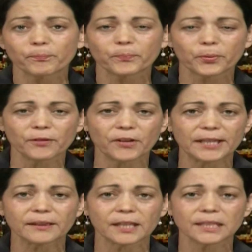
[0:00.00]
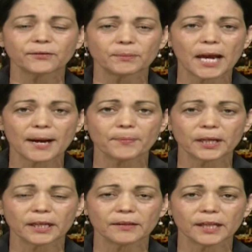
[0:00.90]
prevent this from
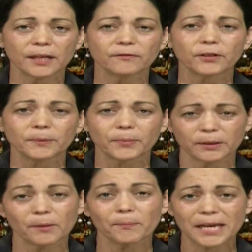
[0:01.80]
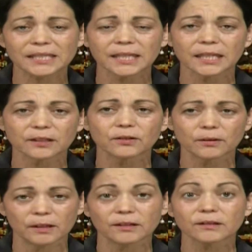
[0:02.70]
happening in the infant. But the best thing
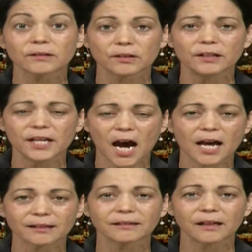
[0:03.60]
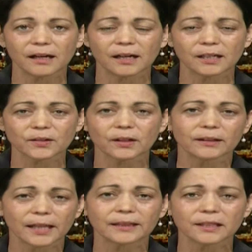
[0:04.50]
is to not
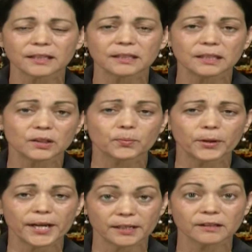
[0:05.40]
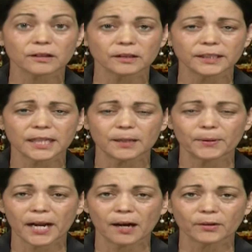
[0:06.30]
let the disease spread, and certainly to keep
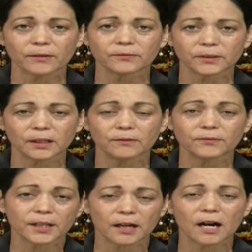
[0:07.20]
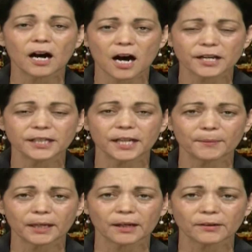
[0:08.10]
it out of
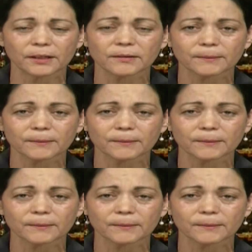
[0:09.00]
unendemic areas.